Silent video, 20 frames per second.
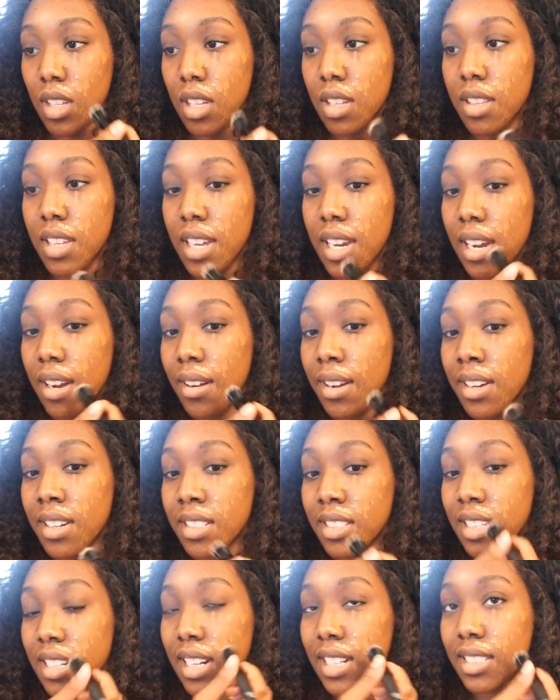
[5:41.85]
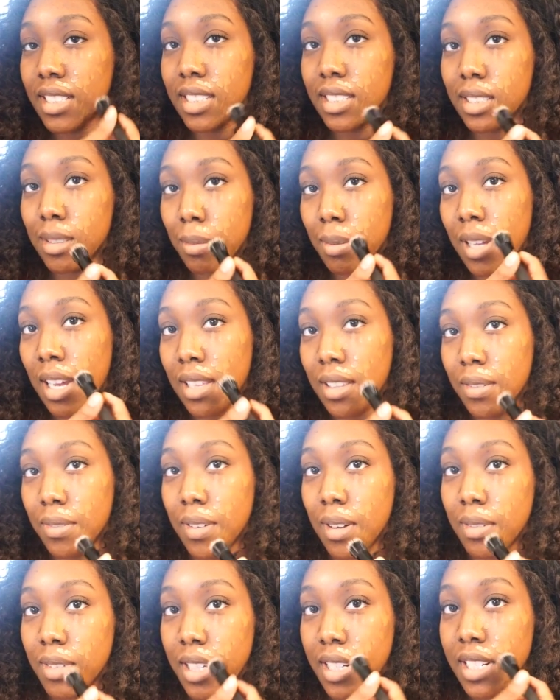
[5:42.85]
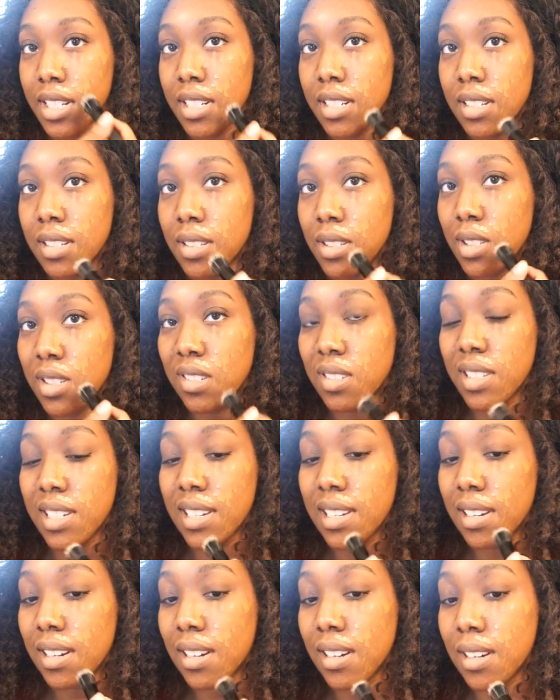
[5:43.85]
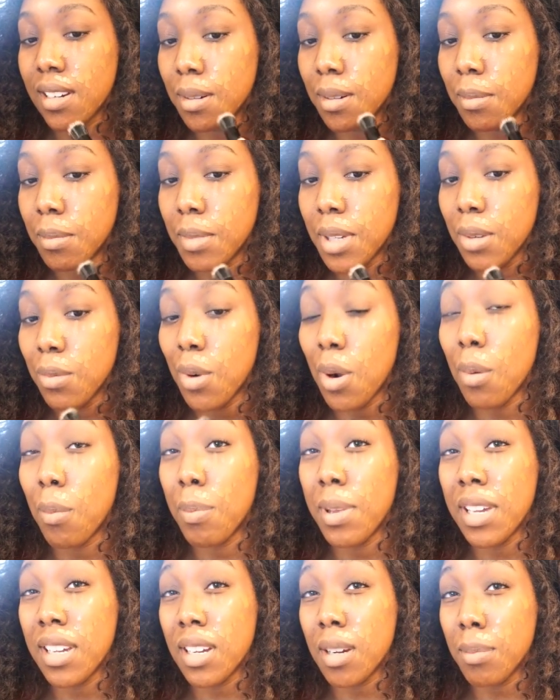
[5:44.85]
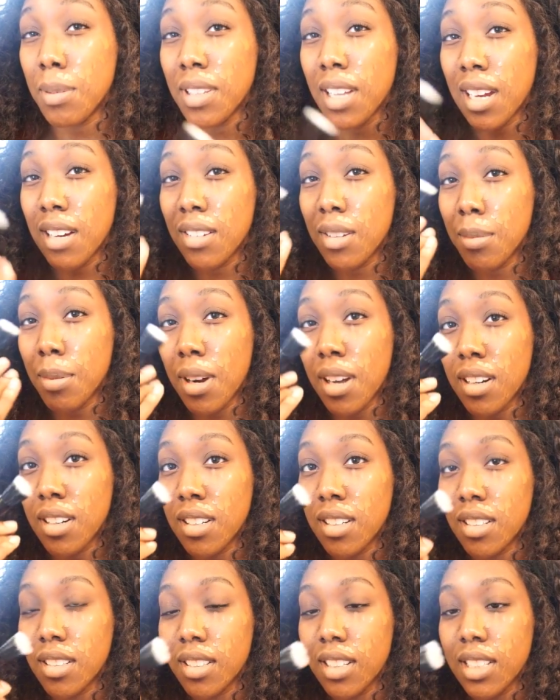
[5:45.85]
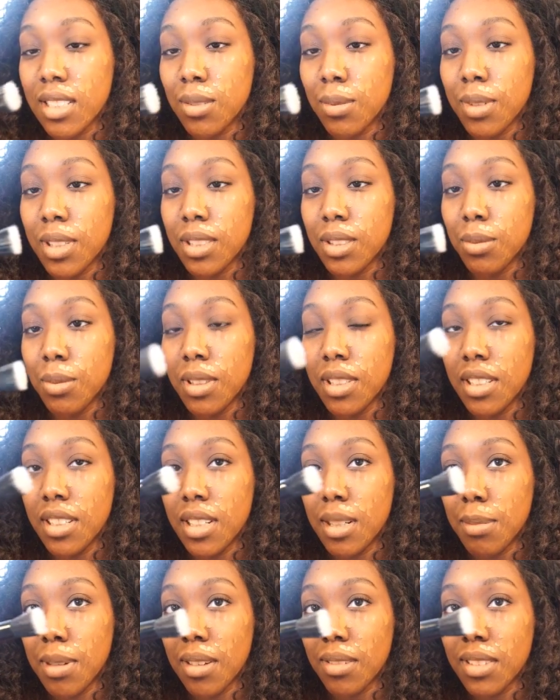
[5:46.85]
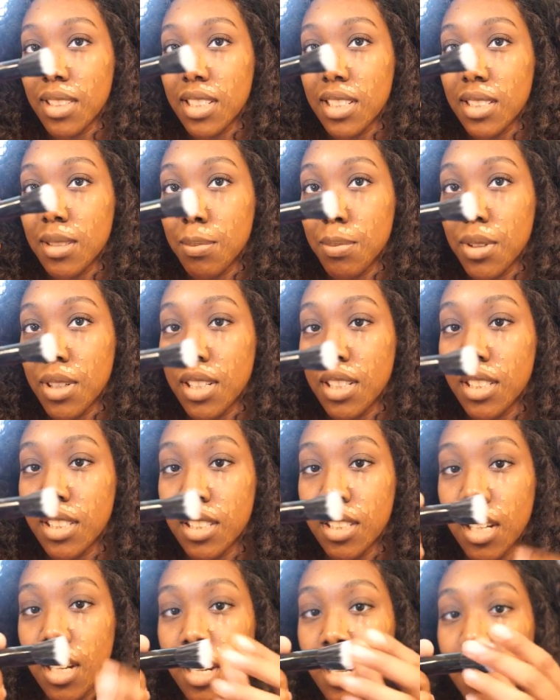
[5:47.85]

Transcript: the areas that I just applied the foundation, so that it won't pick up a lot of the product. That's what's really good about this brush.